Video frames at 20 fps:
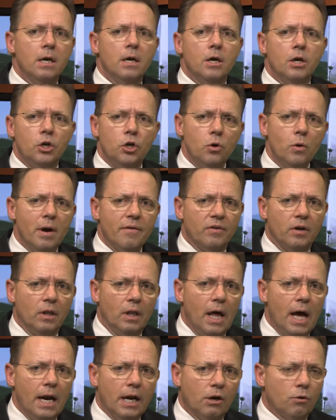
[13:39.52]
you have a
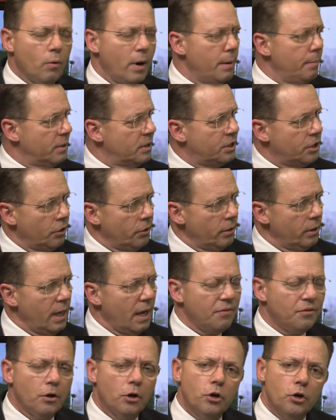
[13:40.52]
lot of great material
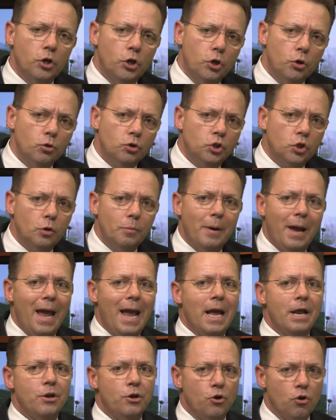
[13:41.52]
out there, YouTube,
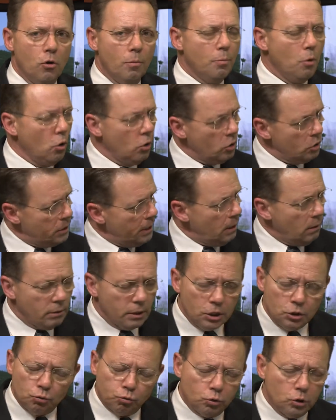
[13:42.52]
and your broker dealer
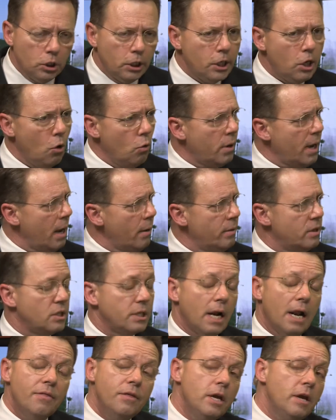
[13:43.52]
is really okay with this.
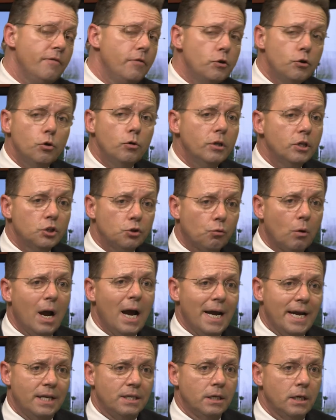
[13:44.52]
And I think if you do this
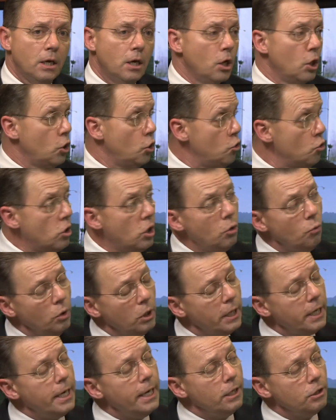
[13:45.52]
right, you can
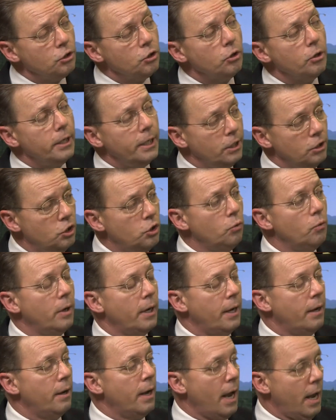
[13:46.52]
really enter into
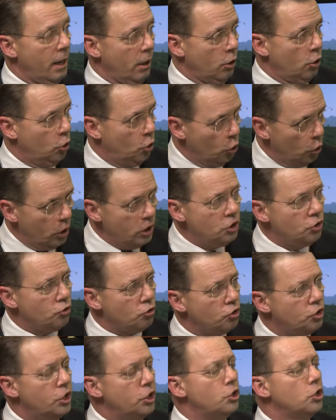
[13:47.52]
a, a good
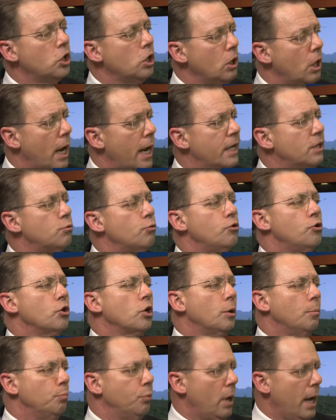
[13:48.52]
strategic alliance with your
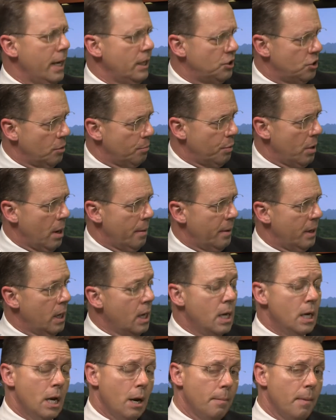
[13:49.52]
compliance department.
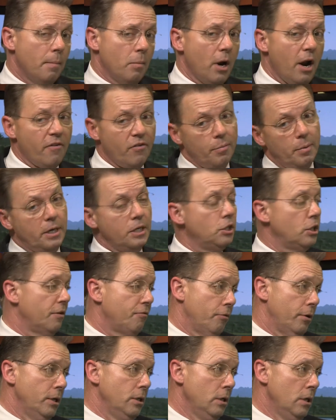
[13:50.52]
Now remember, everybody's
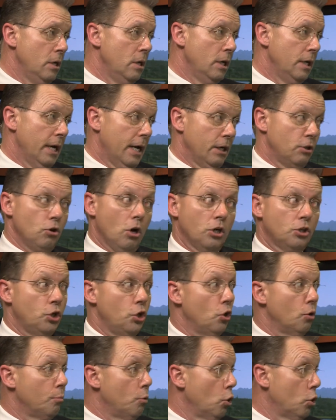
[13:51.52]
different. Got to talk to
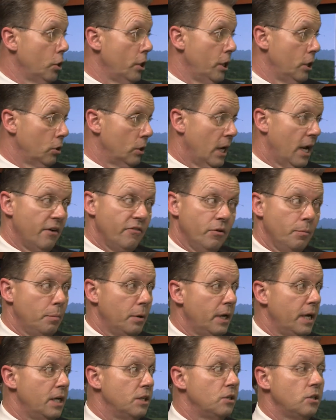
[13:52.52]
your broker dealer. Not
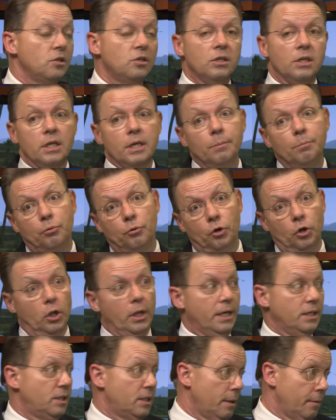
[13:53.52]
everybody is as
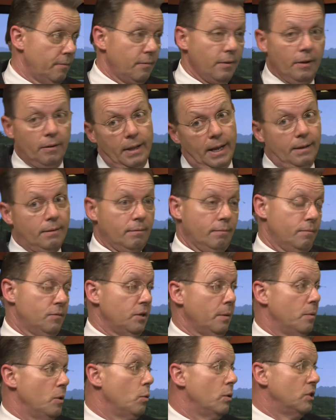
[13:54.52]
liberal as some of the like
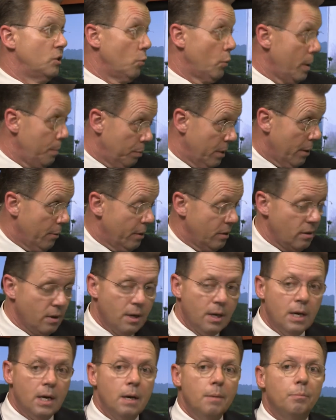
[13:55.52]
some of the ones that we play with.
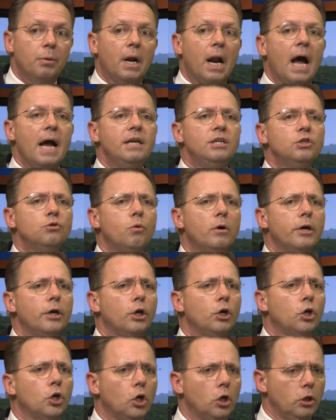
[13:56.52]
But I just want to
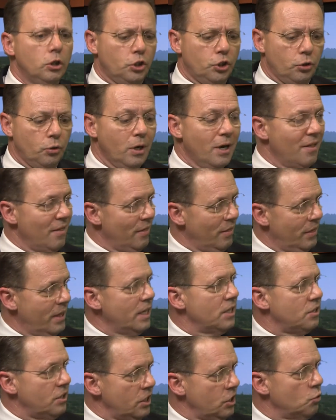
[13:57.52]
encourage you,
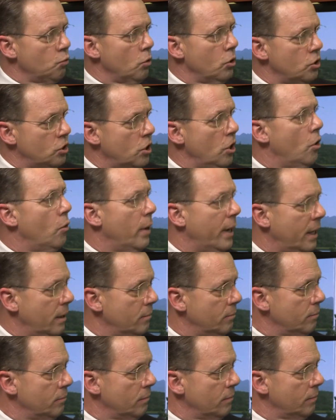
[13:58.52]
this is where it's going.
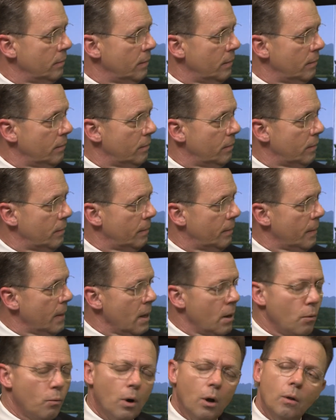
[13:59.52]
Exactly.
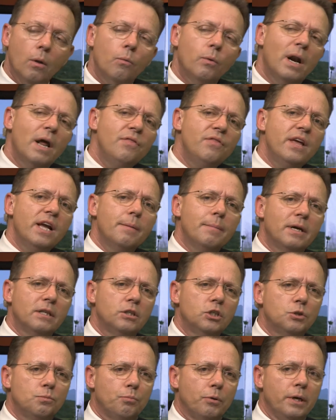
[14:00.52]
Well, when I think about
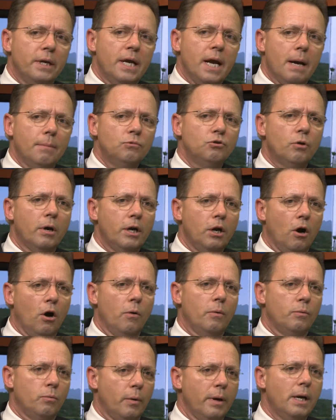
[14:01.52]
this, Brittany, I'm trying to
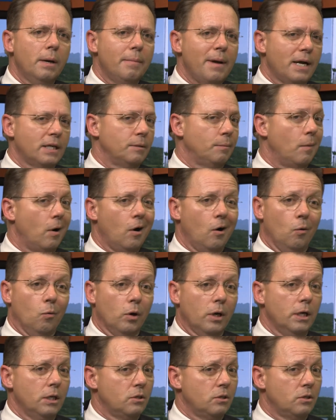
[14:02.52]
all, when we come back tomorrow, we're going to